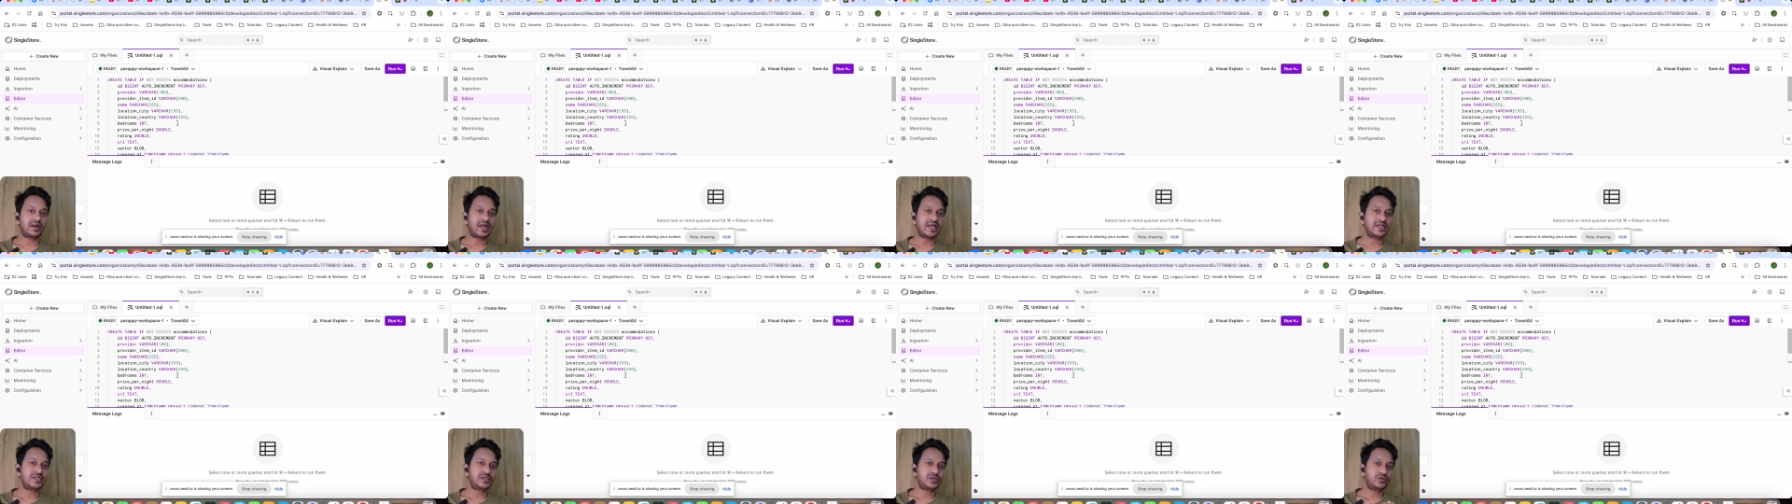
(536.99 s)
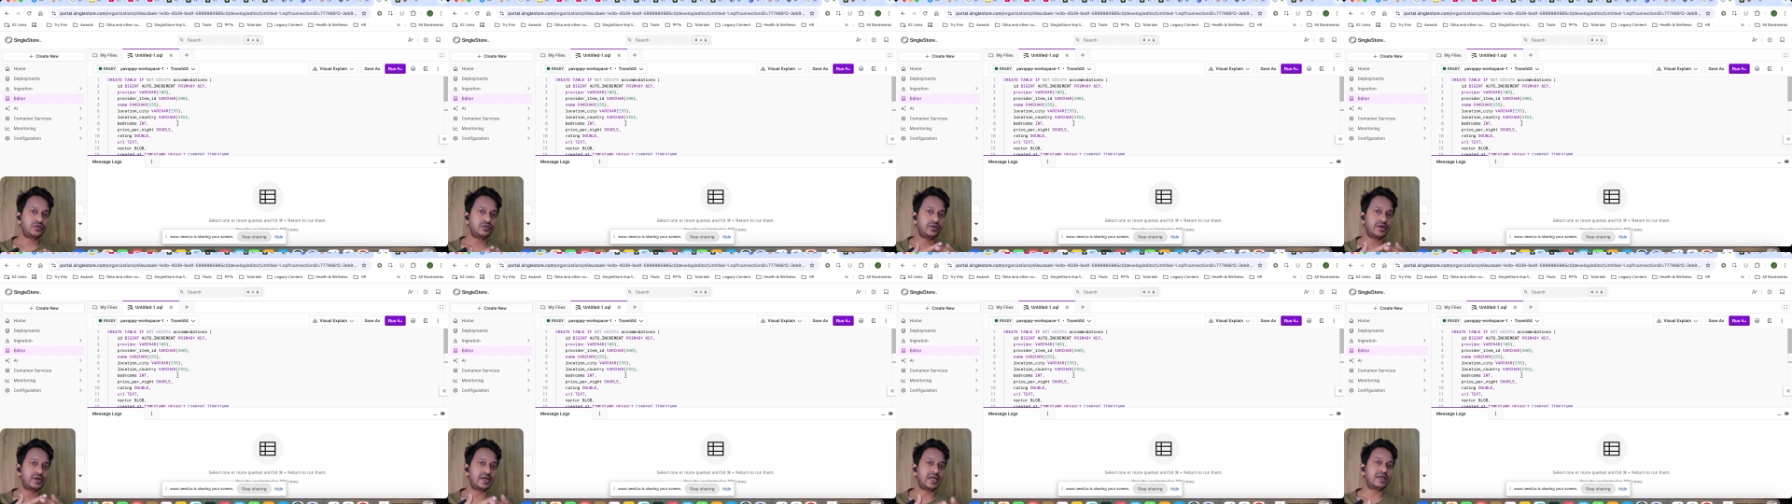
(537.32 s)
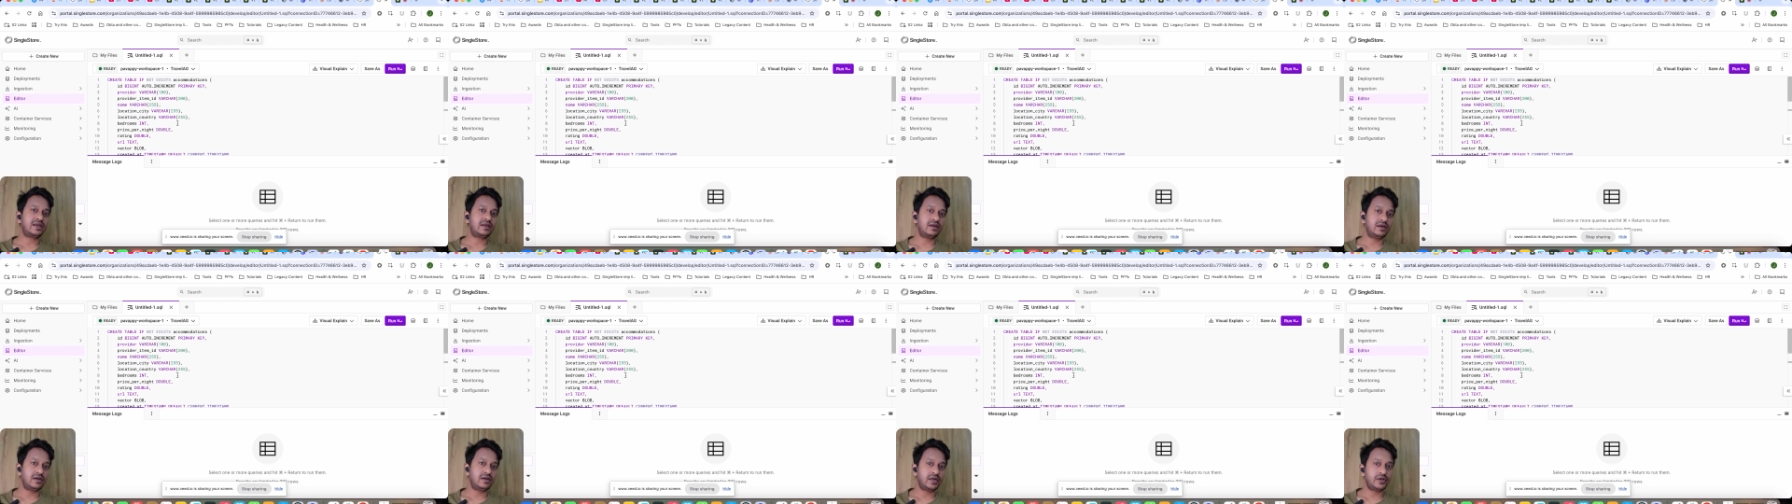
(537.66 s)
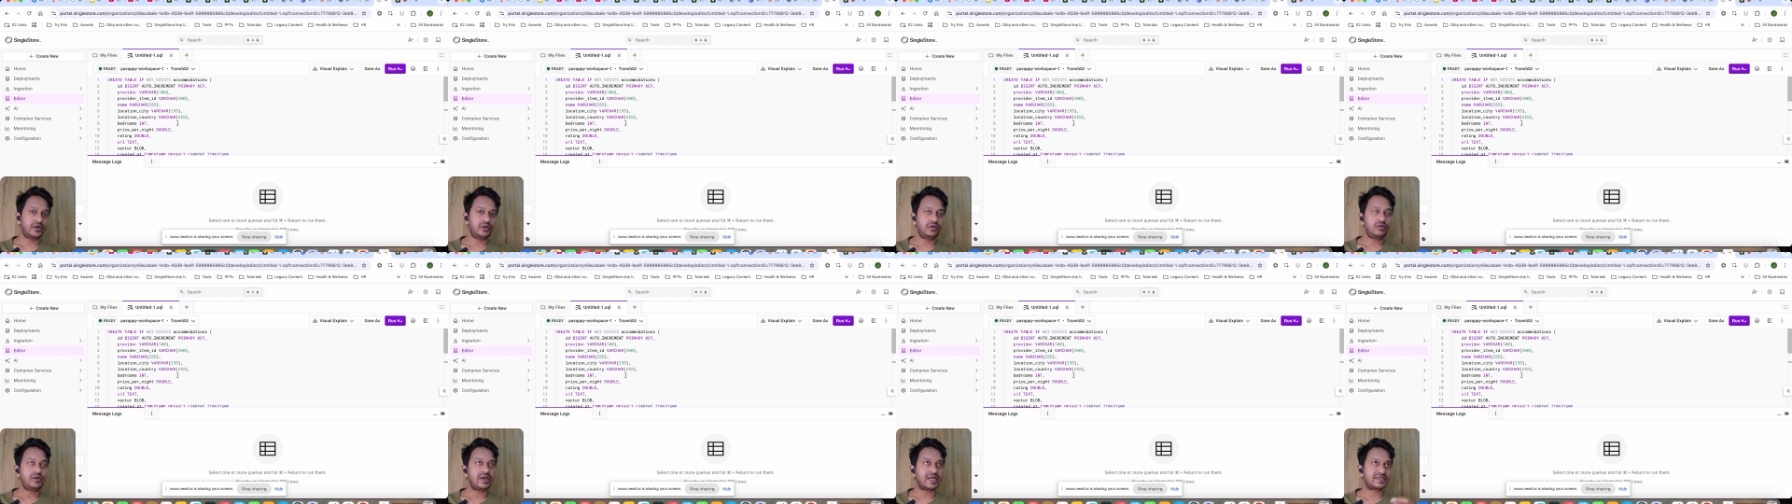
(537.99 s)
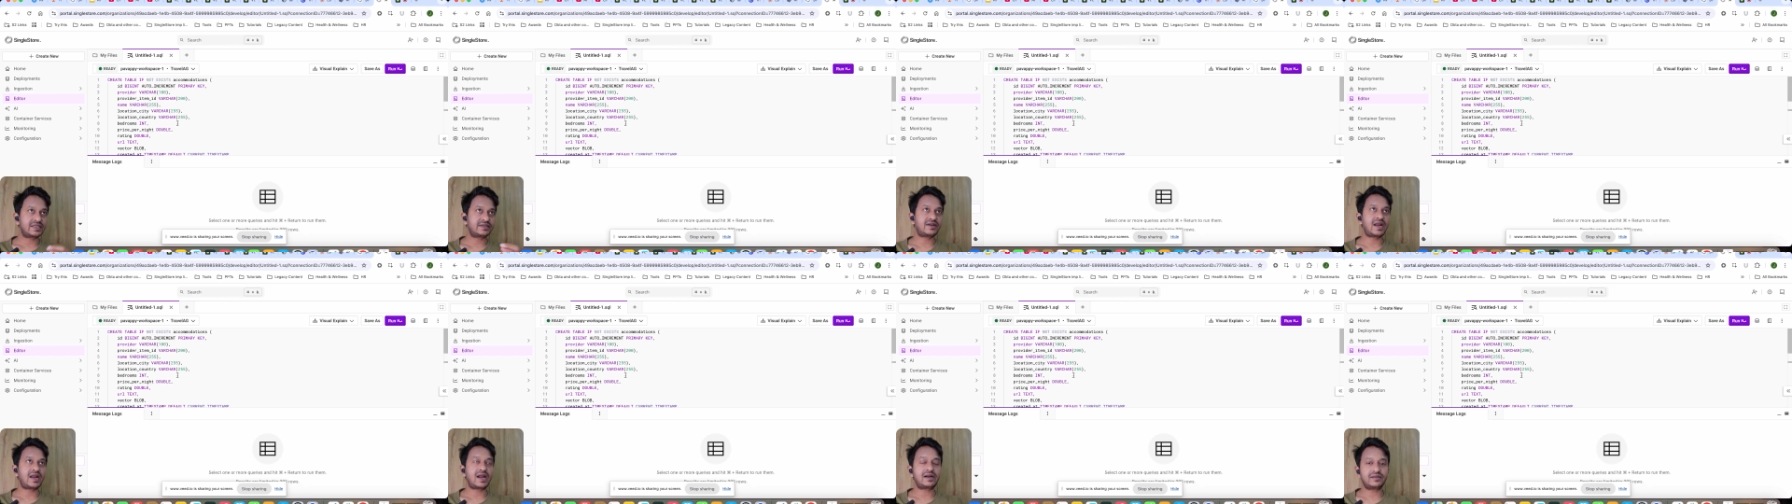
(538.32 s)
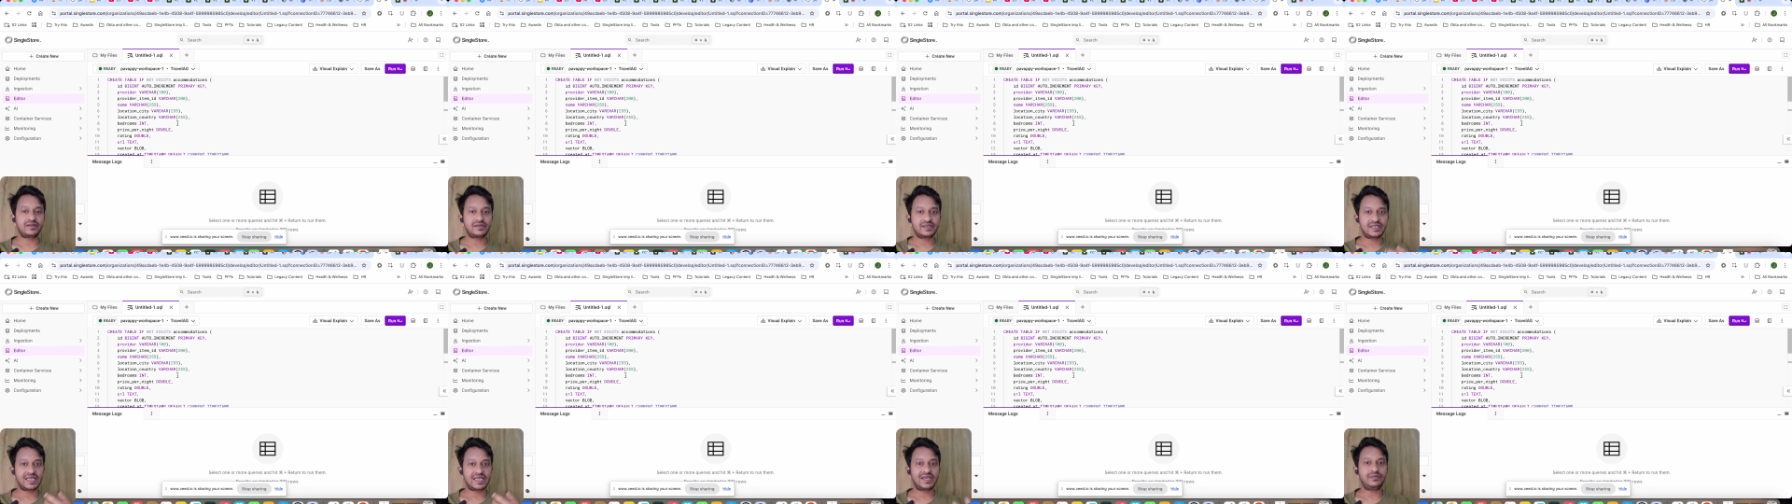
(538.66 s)
tries to uh, you know
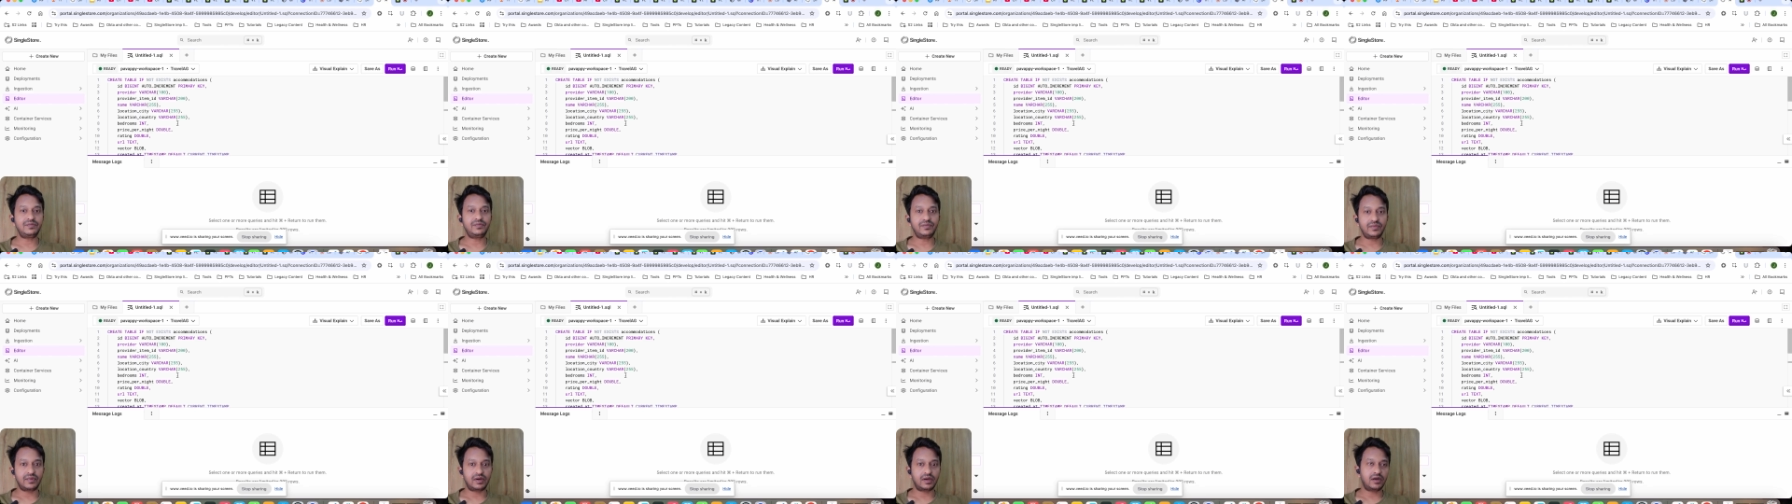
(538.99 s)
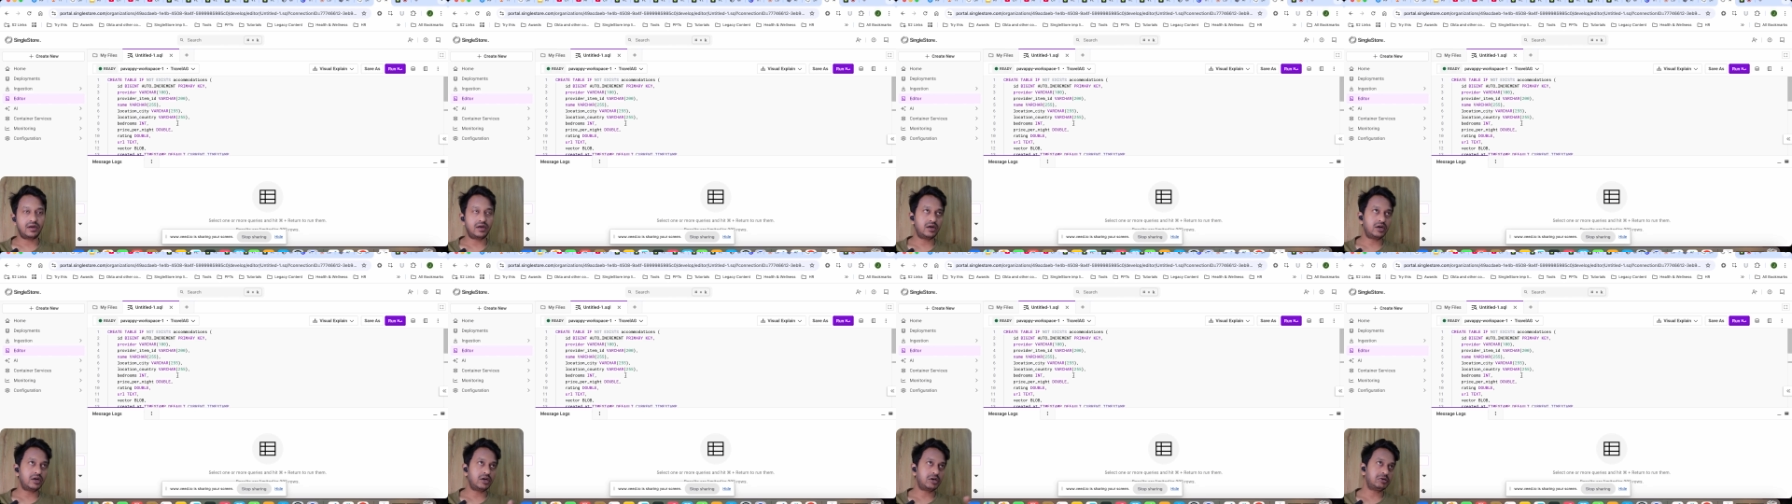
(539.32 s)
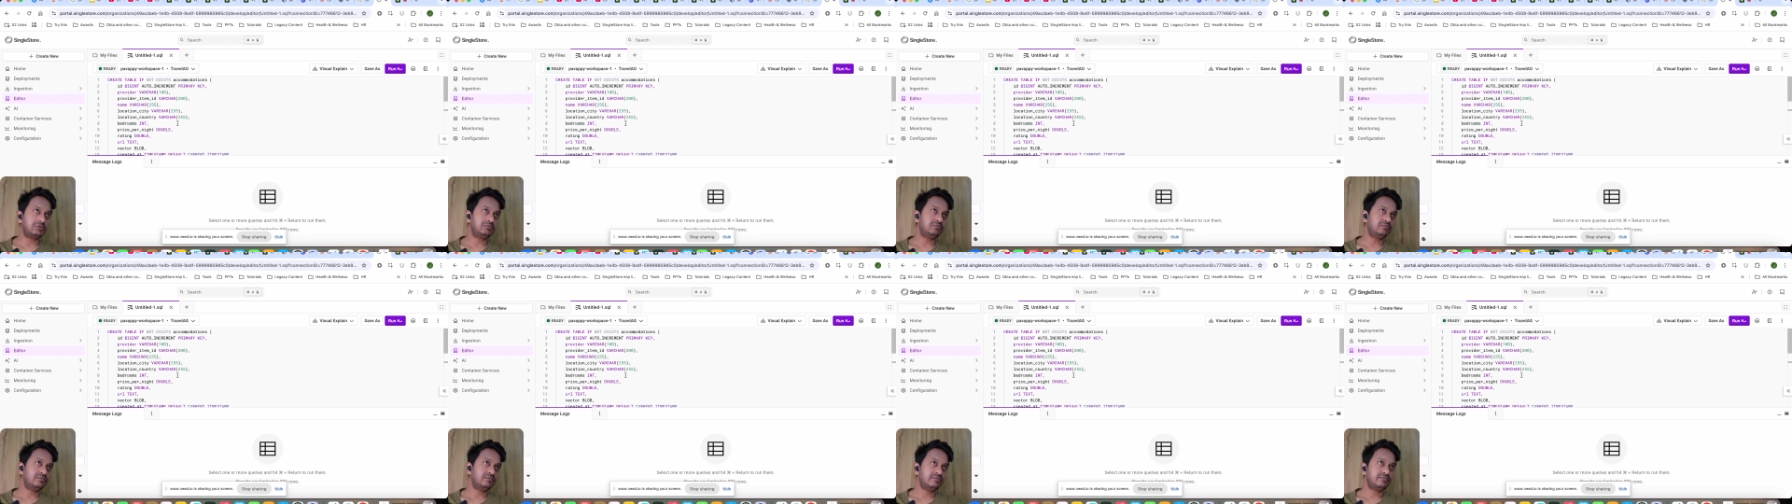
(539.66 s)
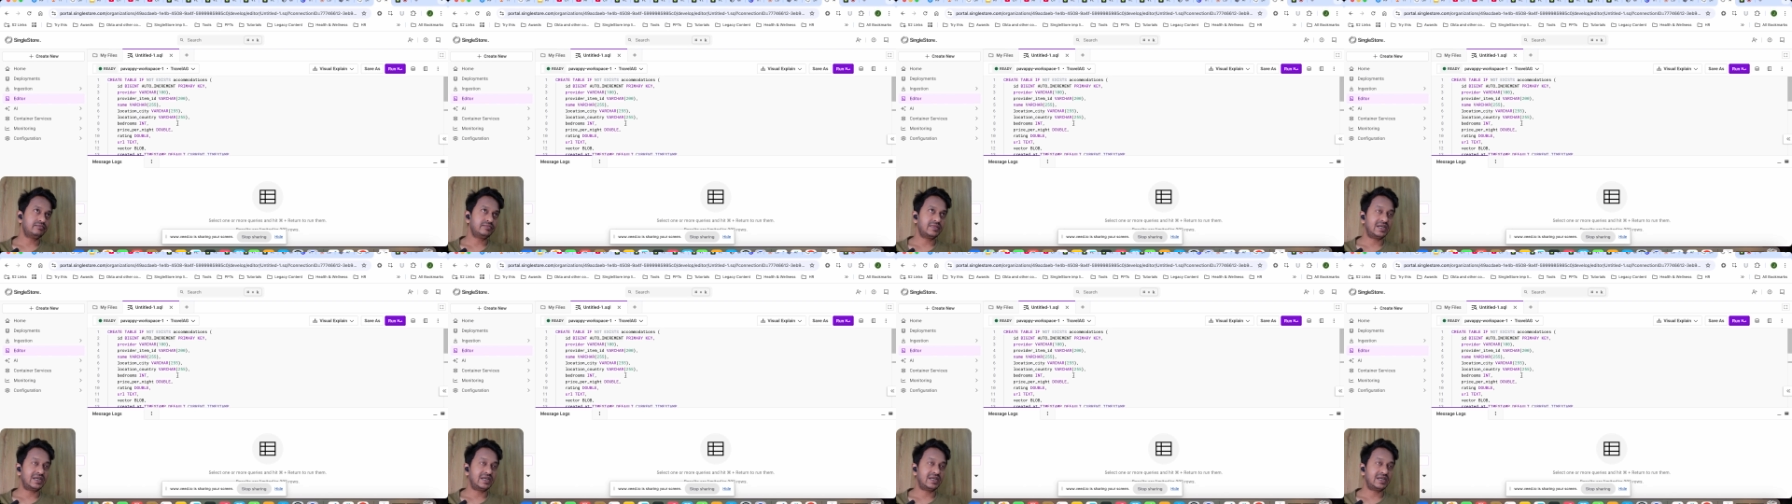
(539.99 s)
extract the same um,